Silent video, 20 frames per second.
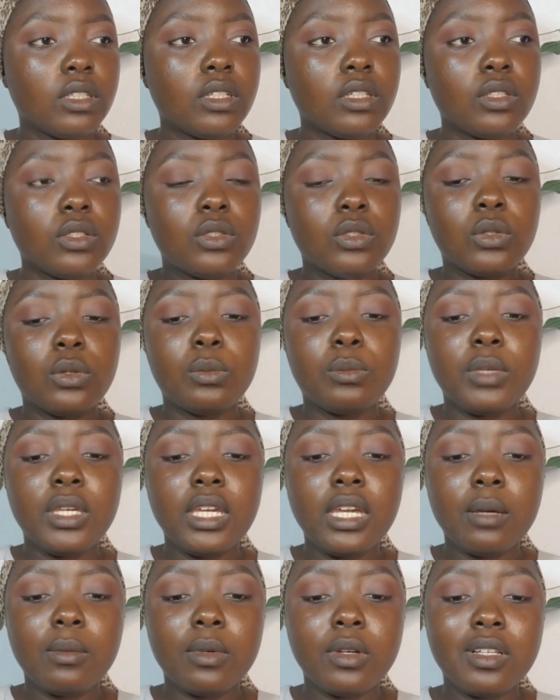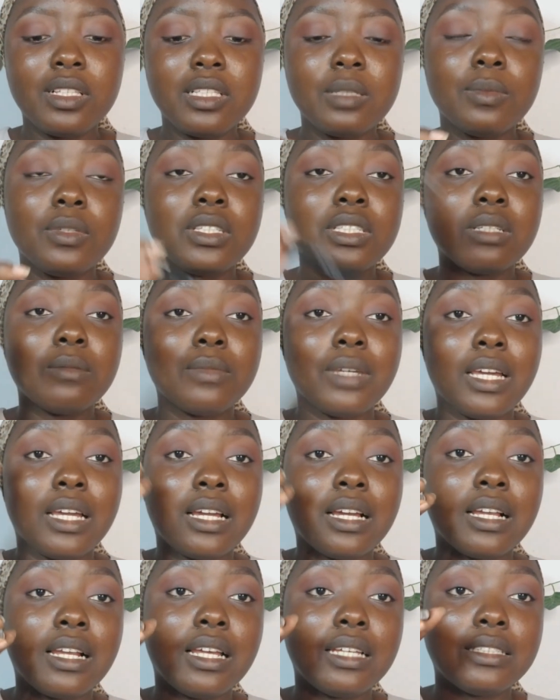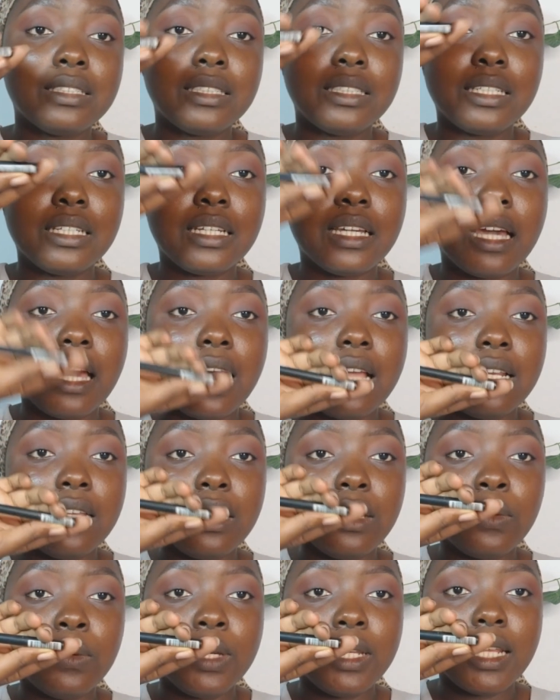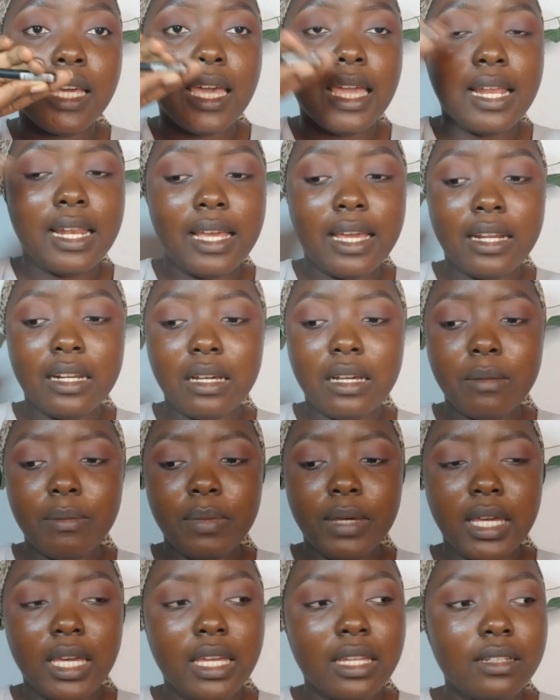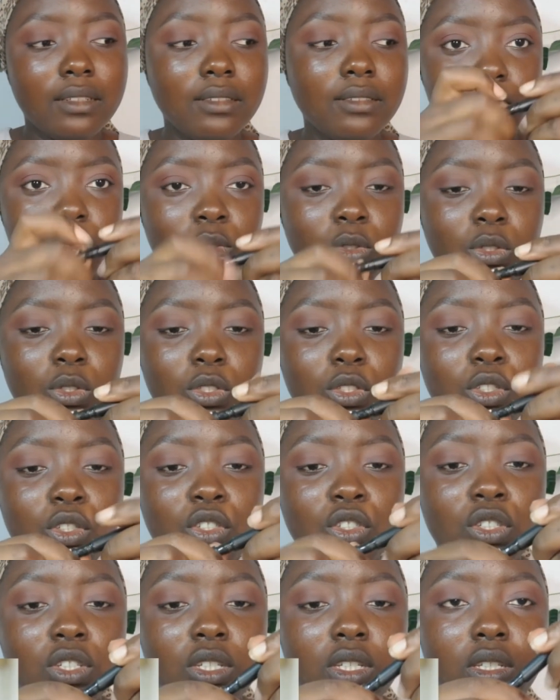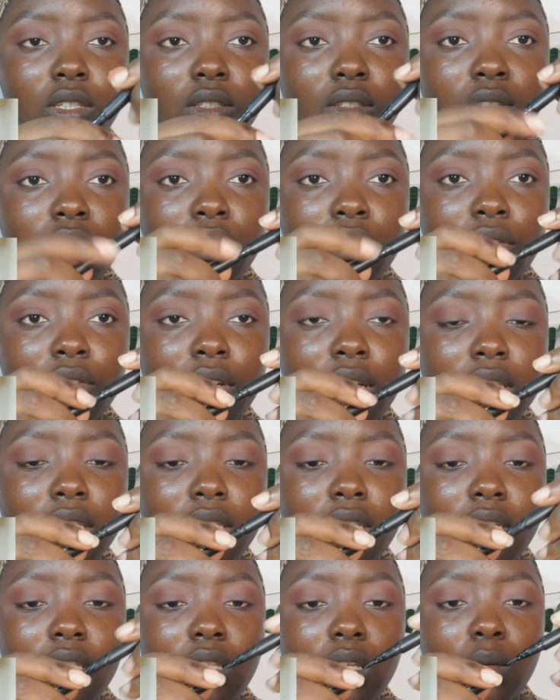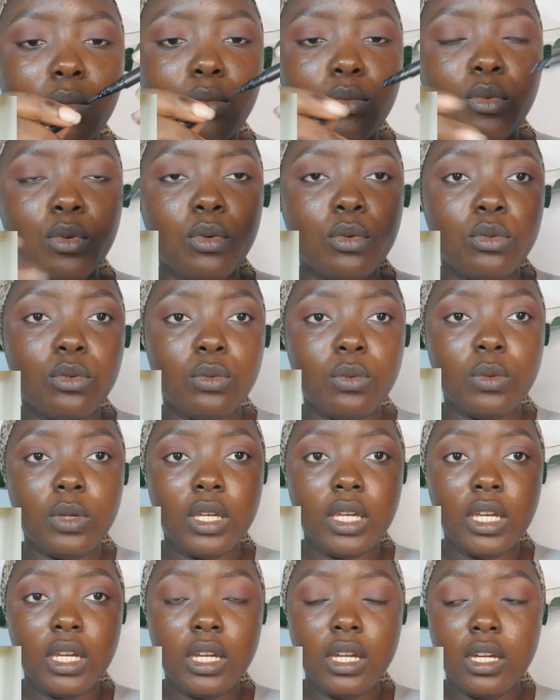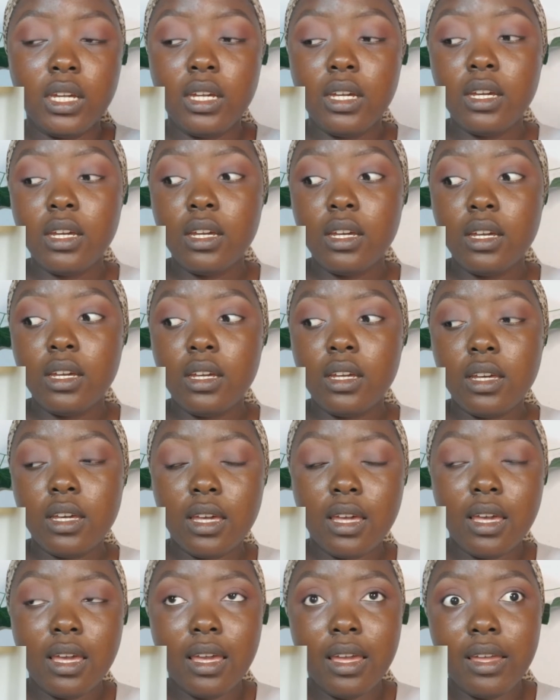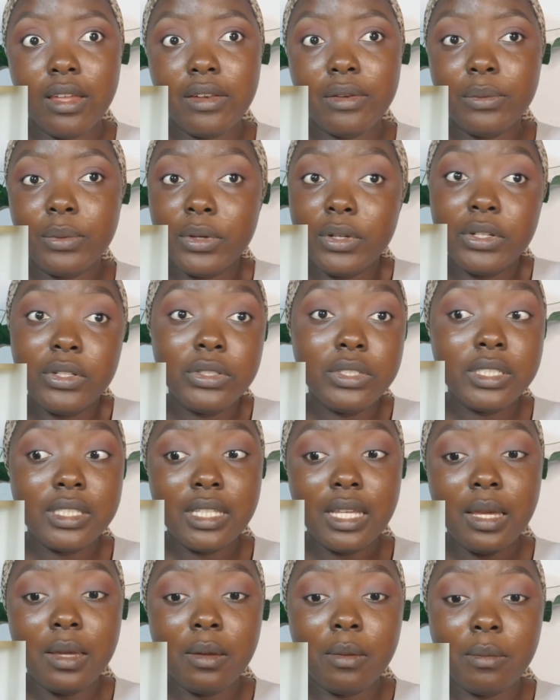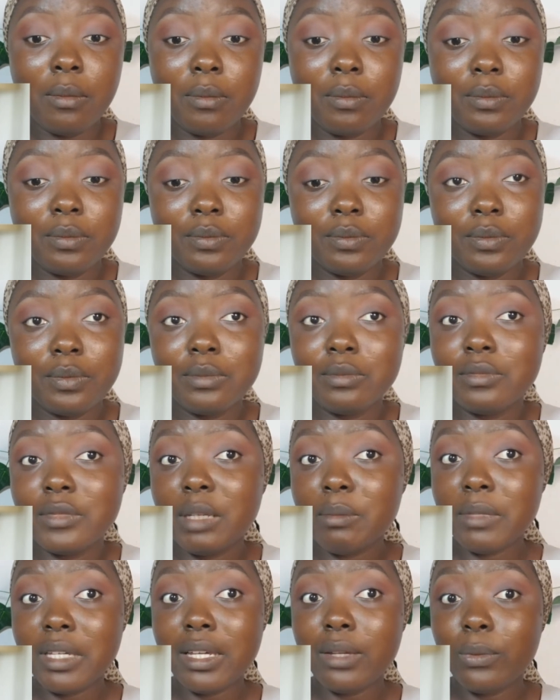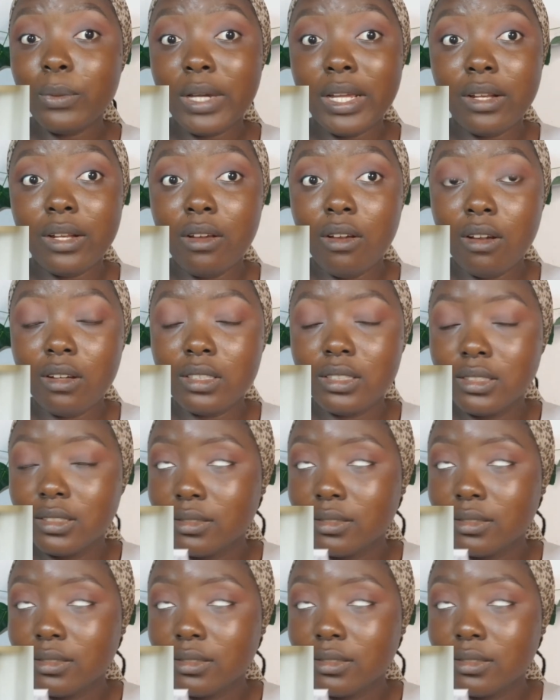So me, I'm going to be using my classic liquid eyeliner pen. So she is creating a bold wing, and we're gonna do the same. I mean, why not?